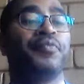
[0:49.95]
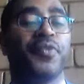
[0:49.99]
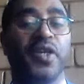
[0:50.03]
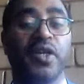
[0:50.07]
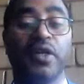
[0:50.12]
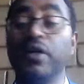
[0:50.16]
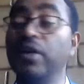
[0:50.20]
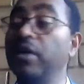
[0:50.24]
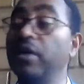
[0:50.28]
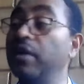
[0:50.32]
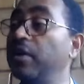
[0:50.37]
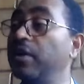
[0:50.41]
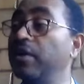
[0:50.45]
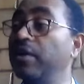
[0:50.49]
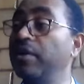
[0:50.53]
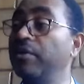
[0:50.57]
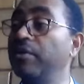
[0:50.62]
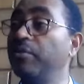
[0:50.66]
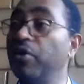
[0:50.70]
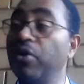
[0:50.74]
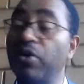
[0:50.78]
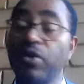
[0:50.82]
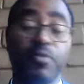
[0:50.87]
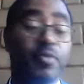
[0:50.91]
uh,
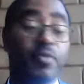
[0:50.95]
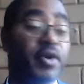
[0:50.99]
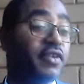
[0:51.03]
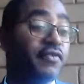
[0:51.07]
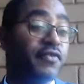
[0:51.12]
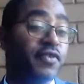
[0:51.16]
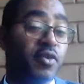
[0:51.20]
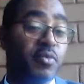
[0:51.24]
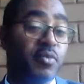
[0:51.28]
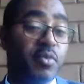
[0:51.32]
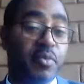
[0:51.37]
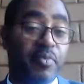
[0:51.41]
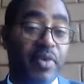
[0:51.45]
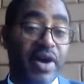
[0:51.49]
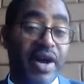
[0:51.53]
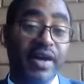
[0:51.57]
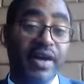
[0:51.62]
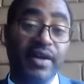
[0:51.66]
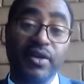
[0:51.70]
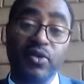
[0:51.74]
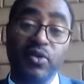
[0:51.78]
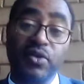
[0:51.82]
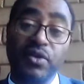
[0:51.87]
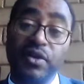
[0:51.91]
borrow money from a
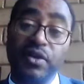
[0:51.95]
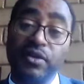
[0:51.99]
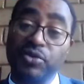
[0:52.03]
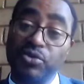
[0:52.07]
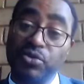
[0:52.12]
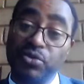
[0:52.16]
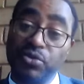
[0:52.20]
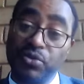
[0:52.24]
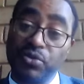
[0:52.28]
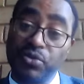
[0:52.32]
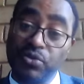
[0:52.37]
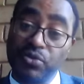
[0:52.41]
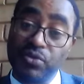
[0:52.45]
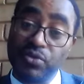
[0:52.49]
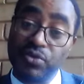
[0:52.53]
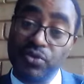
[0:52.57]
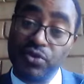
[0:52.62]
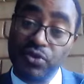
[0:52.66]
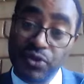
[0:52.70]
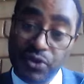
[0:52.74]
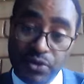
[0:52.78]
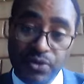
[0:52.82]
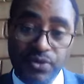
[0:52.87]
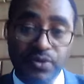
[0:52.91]
bank in order to
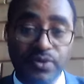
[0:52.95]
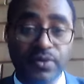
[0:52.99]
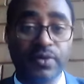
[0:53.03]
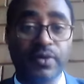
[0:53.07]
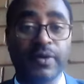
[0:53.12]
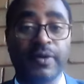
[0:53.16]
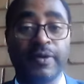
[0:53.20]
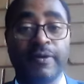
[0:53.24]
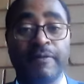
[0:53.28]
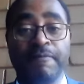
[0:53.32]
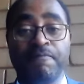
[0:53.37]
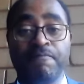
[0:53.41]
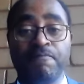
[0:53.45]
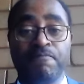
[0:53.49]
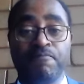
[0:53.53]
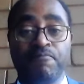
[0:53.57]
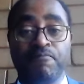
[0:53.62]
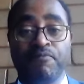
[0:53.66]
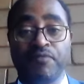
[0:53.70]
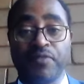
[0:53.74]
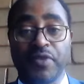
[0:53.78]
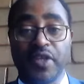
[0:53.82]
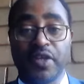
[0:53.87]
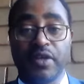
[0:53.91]
insure
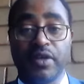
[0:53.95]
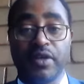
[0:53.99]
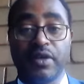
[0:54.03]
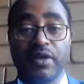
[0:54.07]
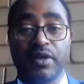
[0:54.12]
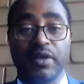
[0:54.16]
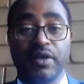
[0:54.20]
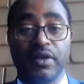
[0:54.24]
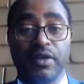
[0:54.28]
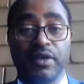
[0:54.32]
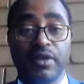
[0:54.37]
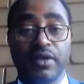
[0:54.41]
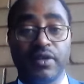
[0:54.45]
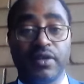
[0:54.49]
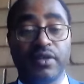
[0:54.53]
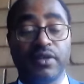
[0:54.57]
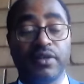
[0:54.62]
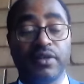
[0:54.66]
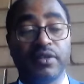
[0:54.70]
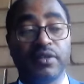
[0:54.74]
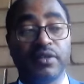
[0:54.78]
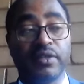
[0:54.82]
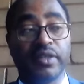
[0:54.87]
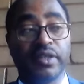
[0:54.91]
uh,
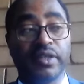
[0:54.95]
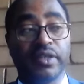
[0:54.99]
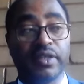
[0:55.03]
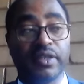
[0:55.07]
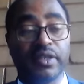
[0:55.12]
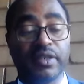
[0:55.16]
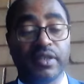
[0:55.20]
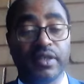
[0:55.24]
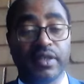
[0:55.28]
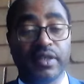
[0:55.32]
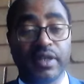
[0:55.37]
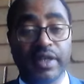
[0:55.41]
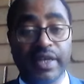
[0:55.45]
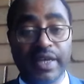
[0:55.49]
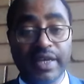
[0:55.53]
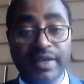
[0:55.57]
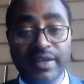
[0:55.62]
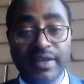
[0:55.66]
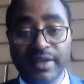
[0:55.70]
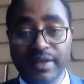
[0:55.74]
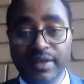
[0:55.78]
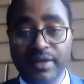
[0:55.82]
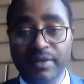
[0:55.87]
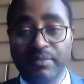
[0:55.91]
the, the, the
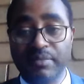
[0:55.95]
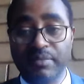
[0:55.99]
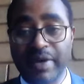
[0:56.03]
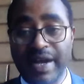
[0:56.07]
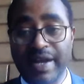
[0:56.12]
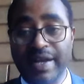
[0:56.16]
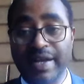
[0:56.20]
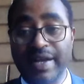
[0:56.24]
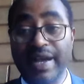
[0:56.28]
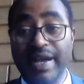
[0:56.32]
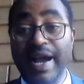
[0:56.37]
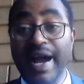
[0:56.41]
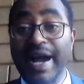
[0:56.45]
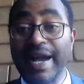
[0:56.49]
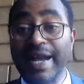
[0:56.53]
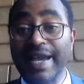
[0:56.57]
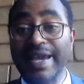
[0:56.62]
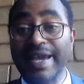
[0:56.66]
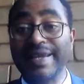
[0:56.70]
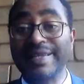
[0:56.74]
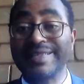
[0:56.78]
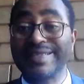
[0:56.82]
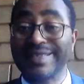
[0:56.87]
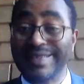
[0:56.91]
lender bank
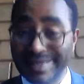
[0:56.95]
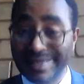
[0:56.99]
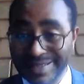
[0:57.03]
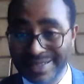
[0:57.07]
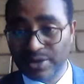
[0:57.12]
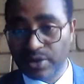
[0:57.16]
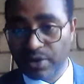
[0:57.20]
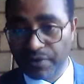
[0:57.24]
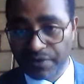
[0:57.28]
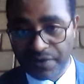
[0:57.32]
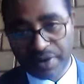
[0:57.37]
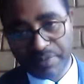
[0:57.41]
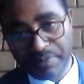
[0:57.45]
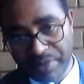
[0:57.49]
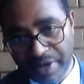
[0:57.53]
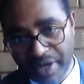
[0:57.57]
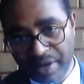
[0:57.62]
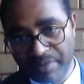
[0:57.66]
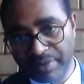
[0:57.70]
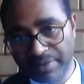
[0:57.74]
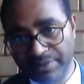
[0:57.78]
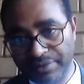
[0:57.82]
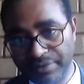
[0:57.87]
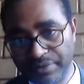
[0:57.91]
against risk of
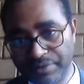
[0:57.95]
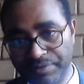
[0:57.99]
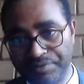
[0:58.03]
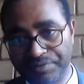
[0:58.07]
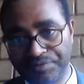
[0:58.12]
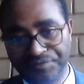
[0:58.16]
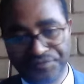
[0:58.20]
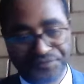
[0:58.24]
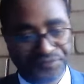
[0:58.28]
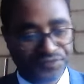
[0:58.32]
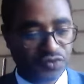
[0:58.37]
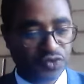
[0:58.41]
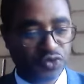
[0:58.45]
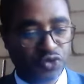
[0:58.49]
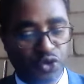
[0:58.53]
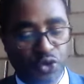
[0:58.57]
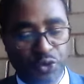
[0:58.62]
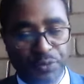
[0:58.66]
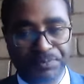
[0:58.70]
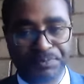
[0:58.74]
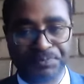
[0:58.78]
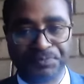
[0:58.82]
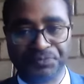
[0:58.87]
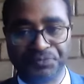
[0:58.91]
non-payment
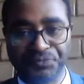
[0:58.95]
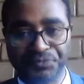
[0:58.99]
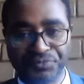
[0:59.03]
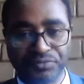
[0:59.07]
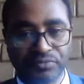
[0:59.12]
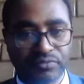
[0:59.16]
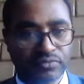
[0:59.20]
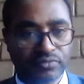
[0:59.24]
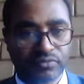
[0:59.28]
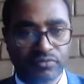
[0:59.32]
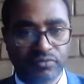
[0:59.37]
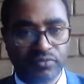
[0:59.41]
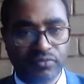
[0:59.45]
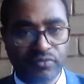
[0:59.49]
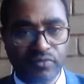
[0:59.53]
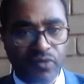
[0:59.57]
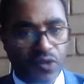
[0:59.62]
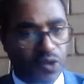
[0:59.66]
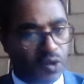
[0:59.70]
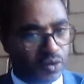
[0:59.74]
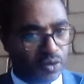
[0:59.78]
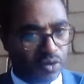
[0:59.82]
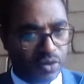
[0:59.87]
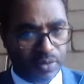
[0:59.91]
so
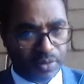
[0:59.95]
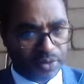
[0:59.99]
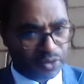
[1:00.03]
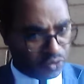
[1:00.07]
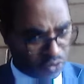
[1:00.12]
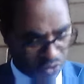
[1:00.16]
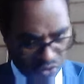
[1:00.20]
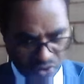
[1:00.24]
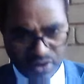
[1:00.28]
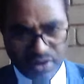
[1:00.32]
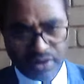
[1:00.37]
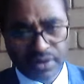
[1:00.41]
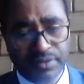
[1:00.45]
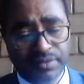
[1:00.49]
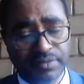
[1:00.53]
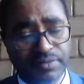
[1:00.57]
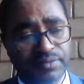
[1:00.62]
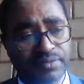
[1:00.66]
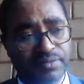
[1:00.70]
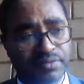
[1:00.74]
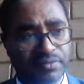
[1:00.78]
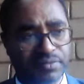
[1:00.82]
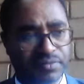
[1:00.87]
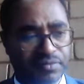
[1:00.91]
almost all
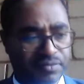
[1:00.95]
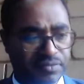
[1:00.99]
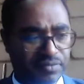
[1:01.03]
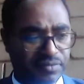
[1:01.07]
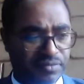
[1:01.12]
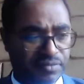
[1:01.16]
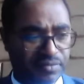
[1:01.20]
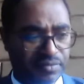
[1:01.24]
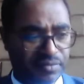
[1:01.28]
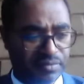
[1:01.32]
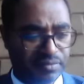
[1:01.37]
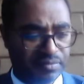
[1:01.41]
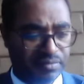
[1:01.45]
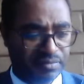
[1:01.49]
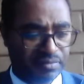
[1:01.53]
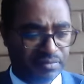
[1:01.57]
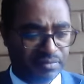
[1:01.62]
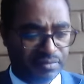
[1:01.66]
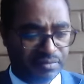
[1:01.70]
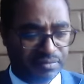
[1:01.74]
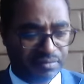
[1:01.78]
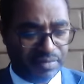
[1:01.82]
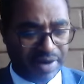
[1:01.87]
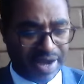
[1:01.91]
mm,
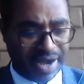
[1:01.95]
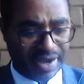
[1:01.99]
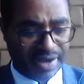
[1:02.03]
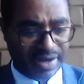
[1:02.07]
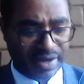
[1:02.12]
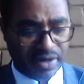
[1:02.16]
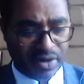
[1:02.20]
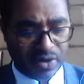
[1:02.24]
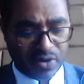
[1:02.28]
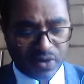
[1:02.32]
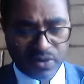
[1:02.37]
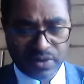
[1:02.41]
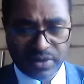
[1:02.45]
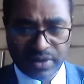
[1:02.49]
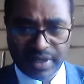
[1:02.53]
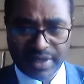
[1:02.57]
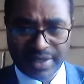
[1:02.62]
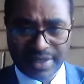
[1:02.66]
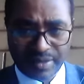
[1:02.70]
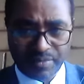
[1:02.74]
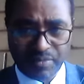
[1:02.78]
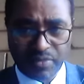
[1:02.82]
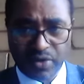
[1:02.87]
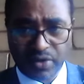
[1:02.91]
bank loans are
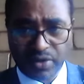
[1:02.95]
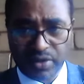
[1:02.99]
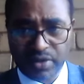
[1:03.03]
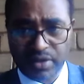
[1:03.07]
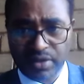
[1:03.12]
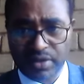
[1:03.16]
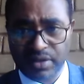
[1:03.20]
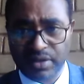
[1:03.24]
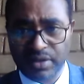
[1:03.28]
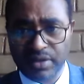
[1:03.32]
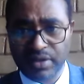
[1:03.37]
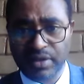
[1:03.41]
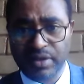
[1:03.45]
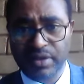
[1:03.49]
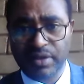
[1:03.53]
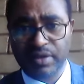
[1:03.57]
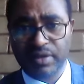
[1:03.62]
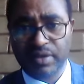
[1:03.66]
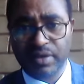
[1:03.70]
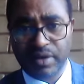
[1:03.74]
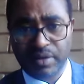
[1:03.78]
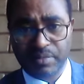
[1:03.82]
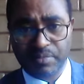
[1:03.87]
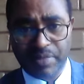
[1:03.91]
supported
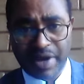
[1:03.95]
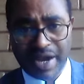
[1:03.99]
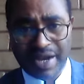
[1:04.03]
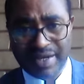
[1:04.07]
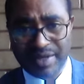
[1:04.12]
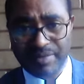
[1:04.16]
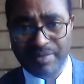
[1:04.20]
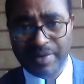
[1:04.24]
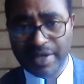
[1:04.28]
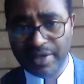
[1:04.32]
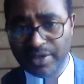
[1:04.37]
or uh, backed by